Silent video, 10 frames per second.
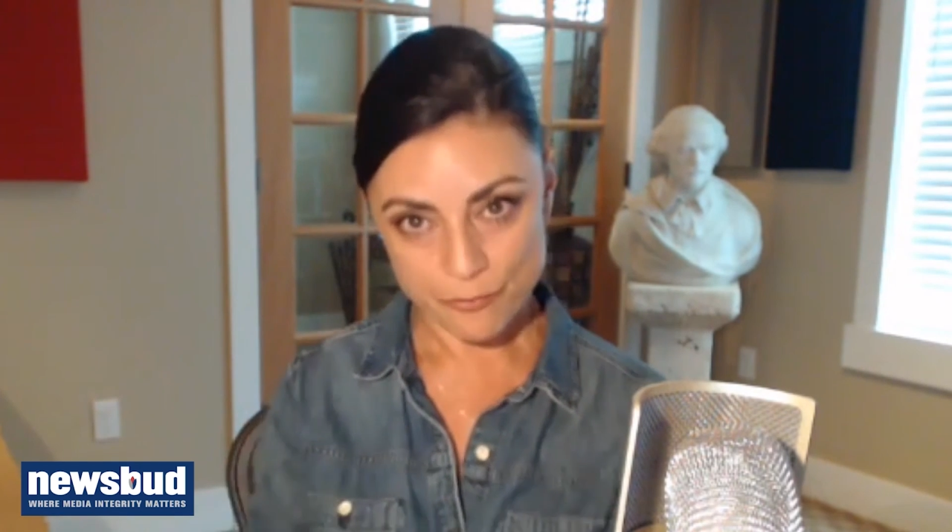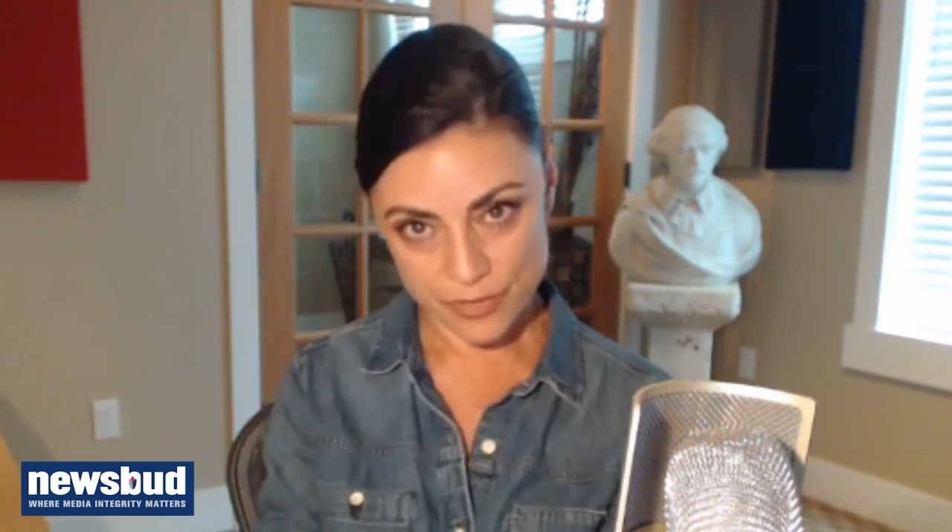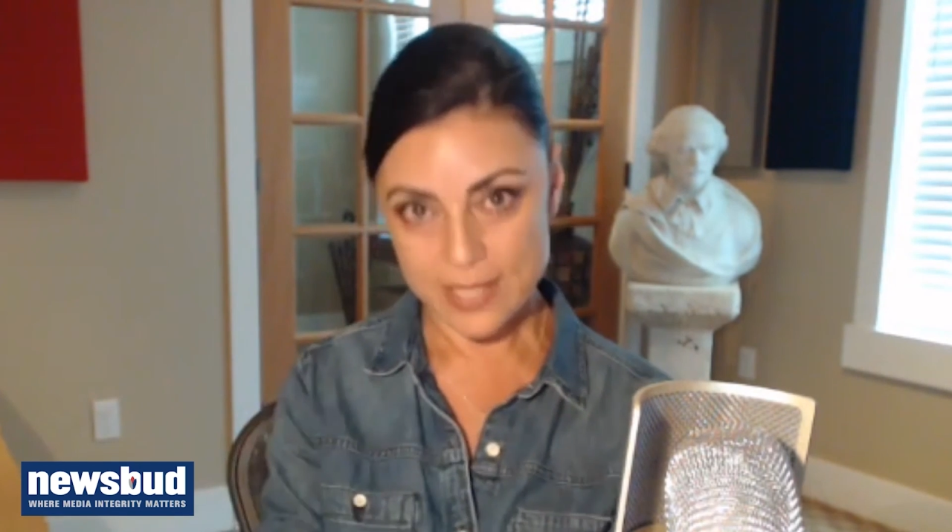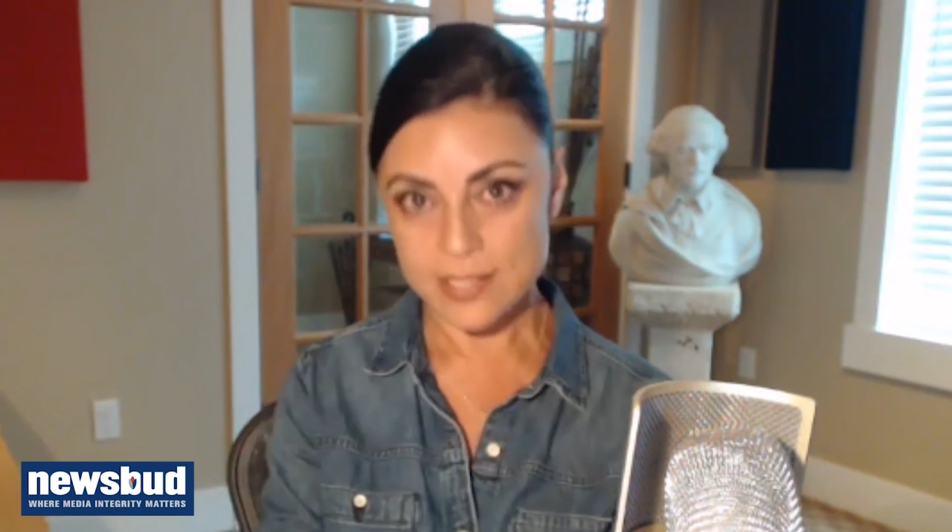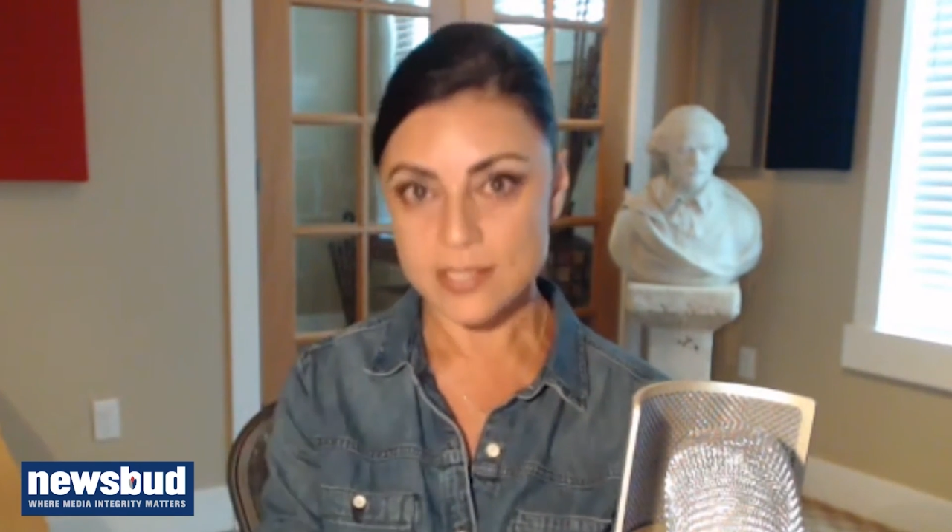
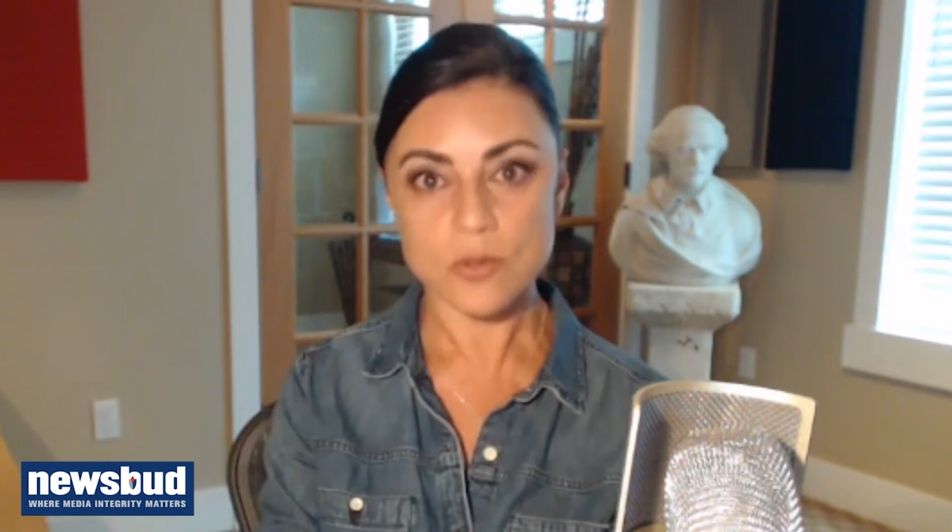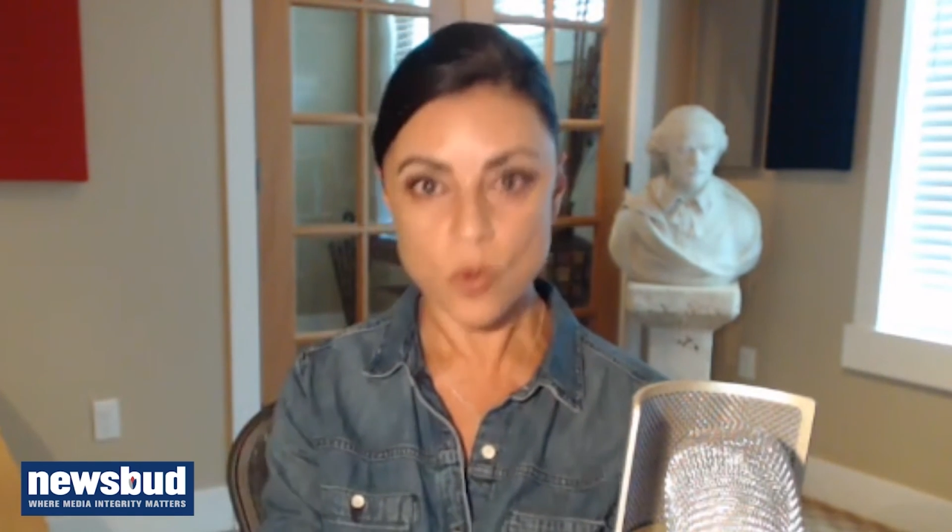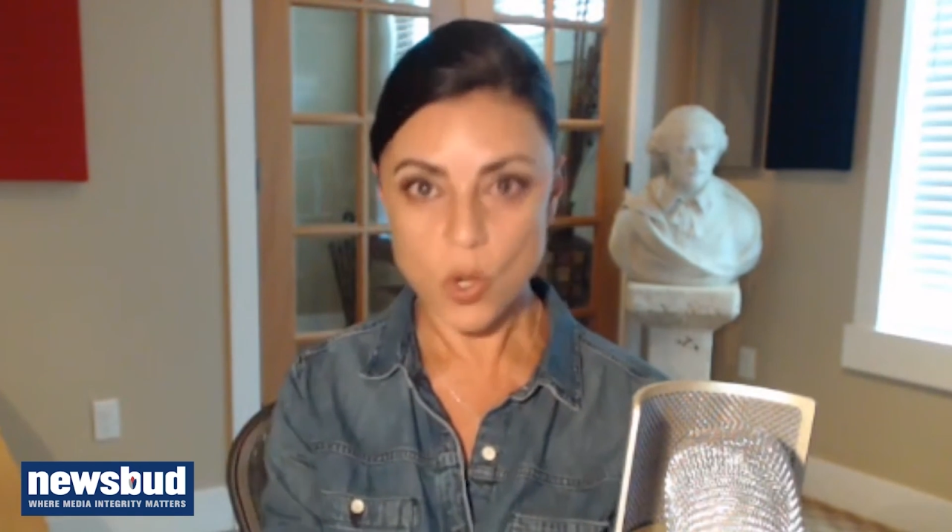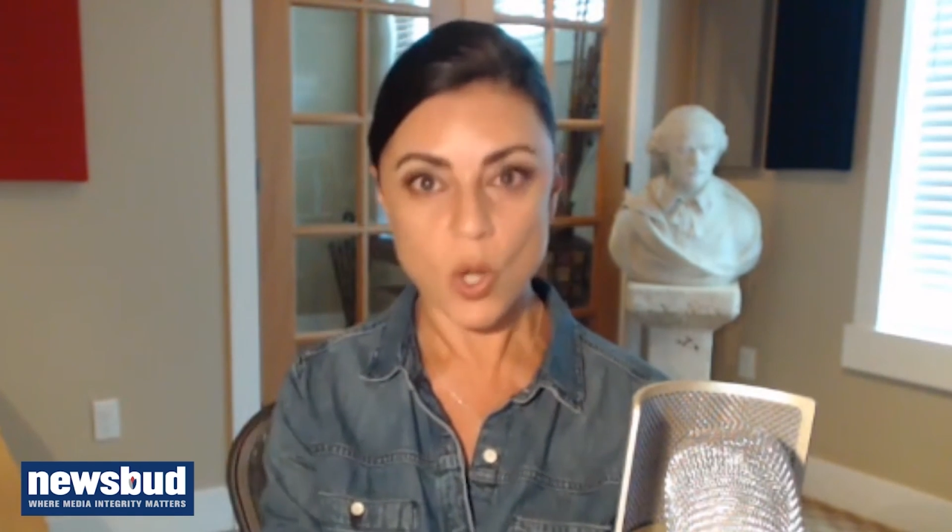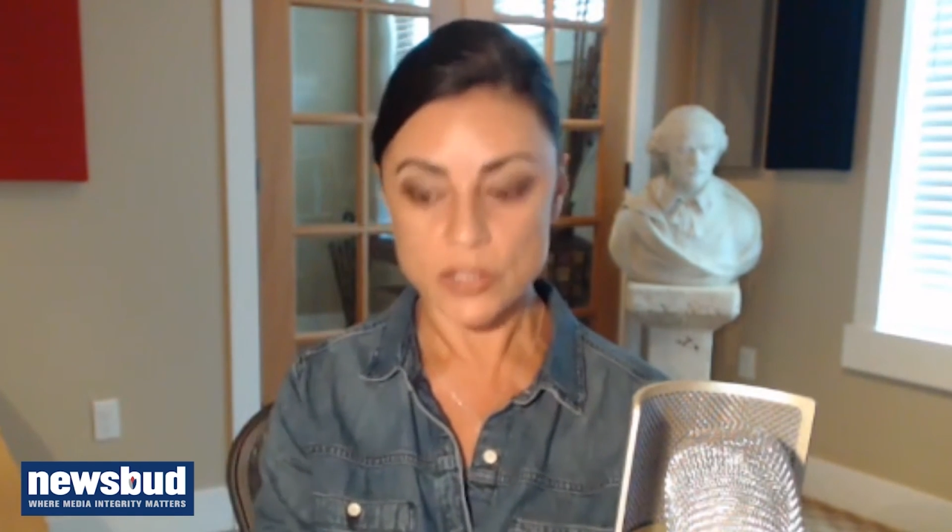this
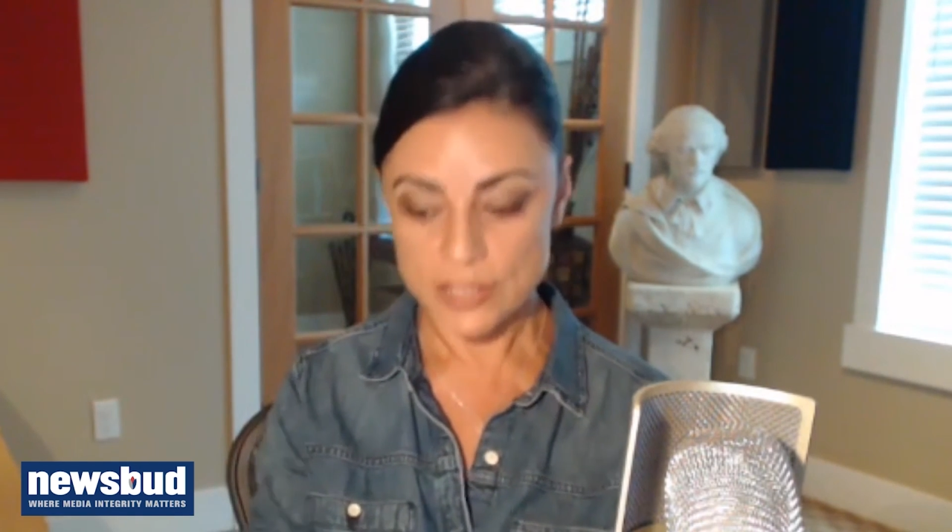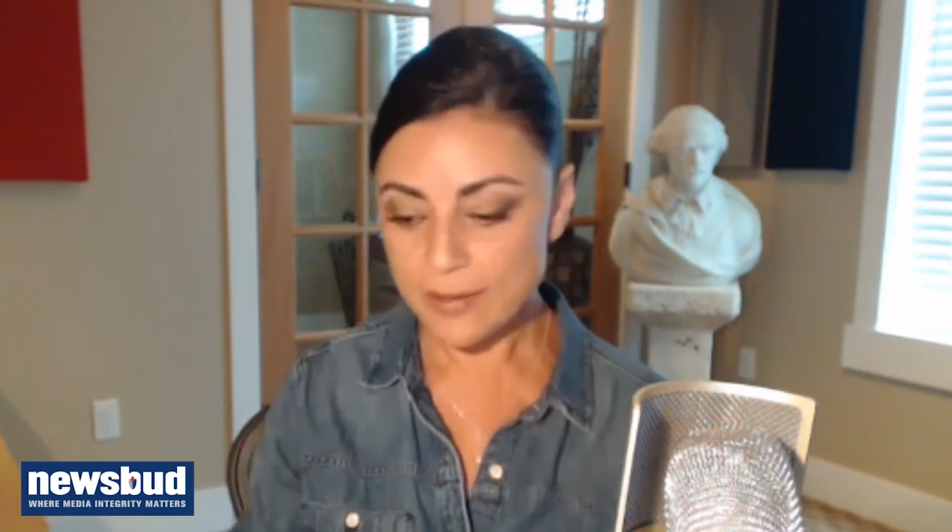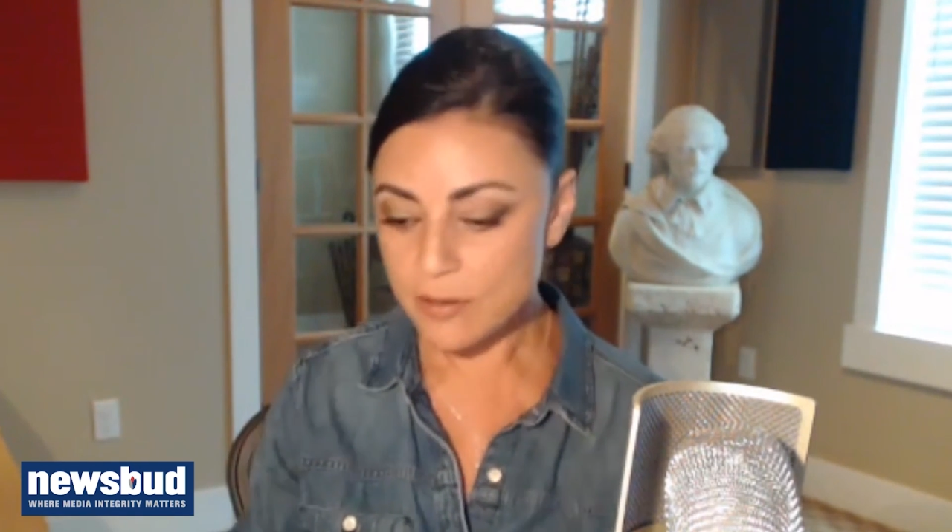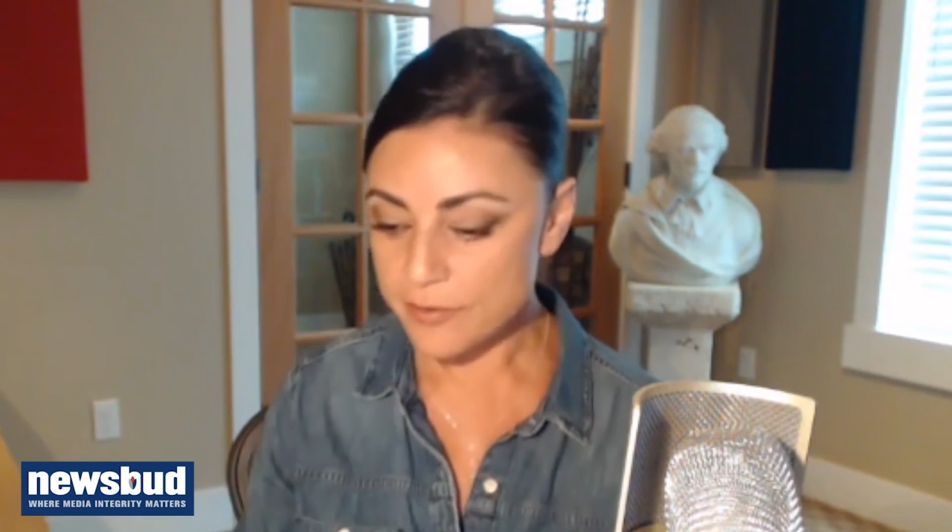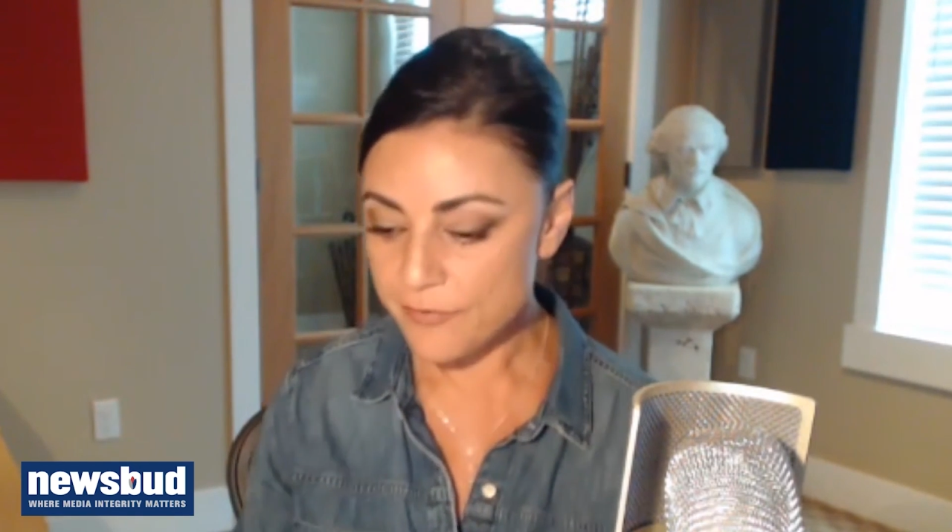so-called
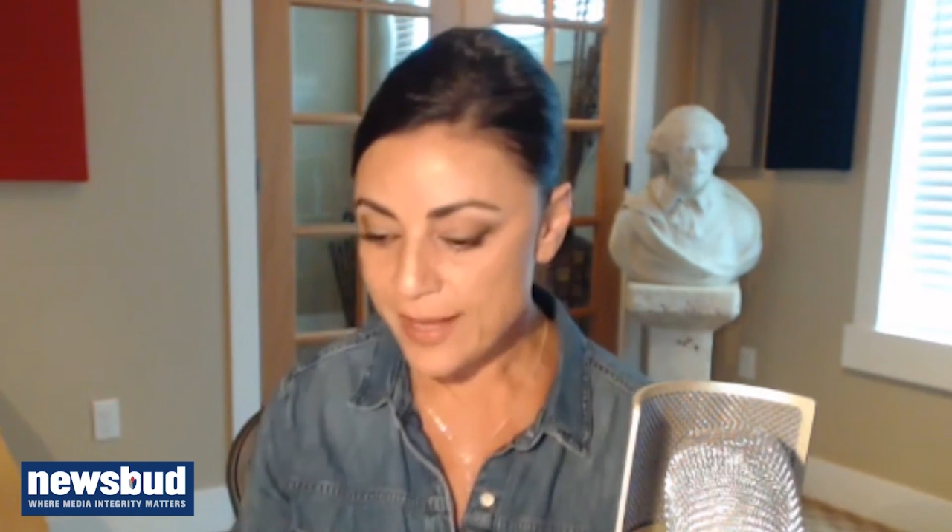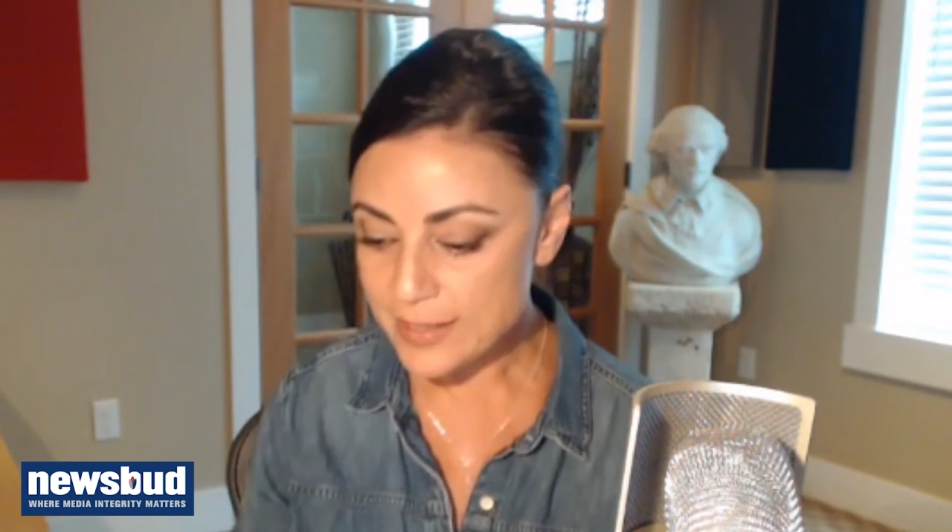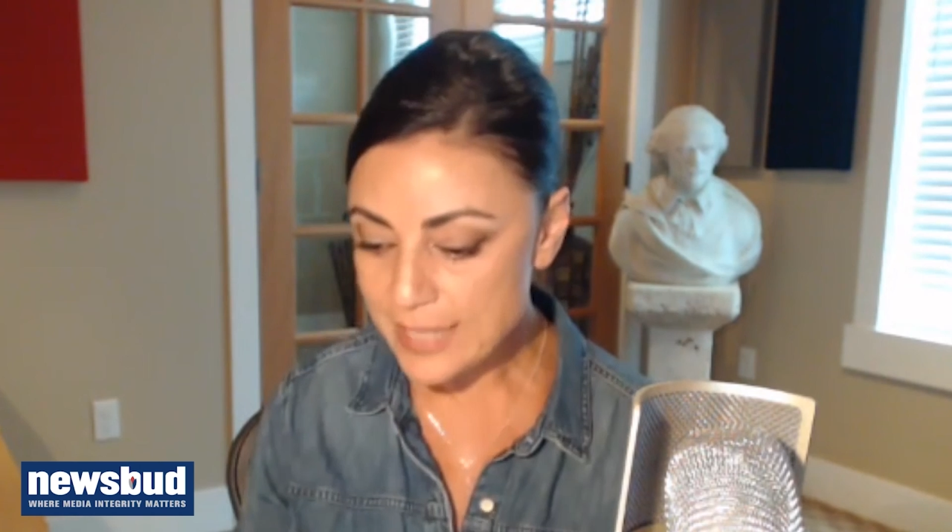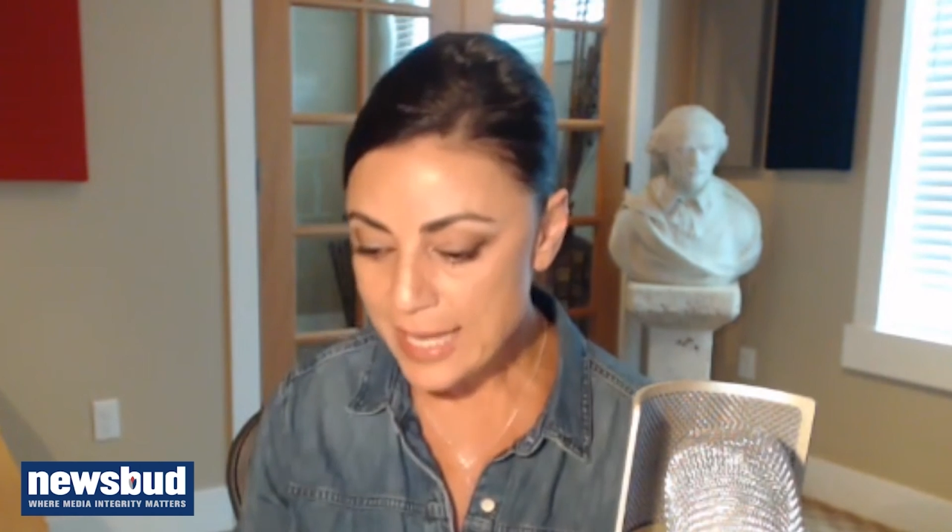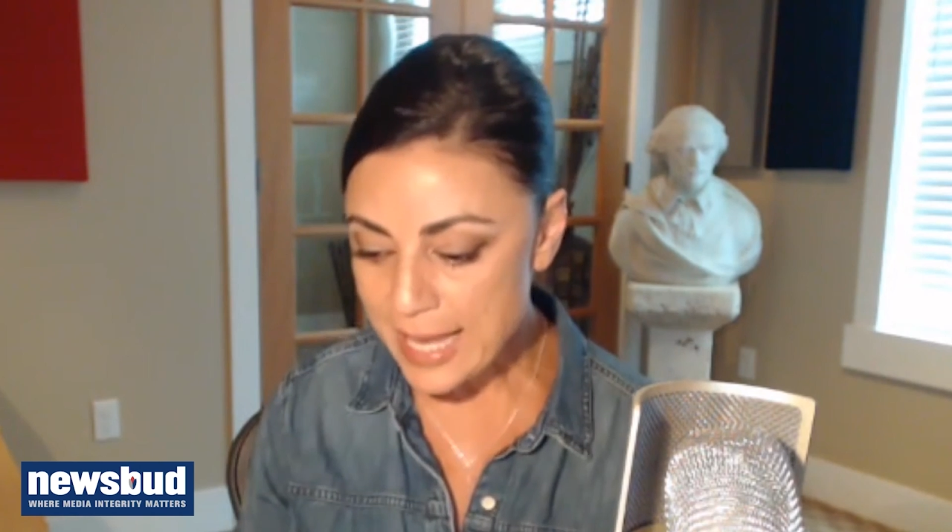terror event.